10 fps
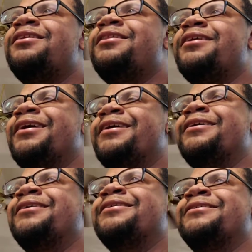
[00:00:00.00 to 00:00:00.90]

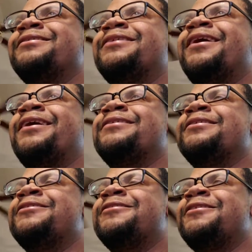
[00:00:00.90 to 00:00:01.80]
the
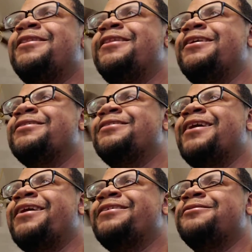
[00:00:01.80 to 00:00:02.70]

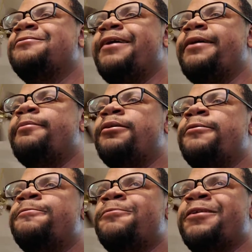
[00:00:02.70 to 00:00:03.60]
entire
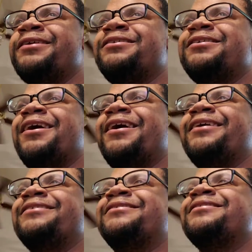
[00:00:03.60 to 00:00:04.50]
Rambo
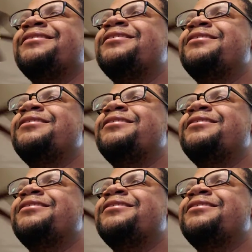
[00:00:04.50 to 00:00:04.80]
franchise.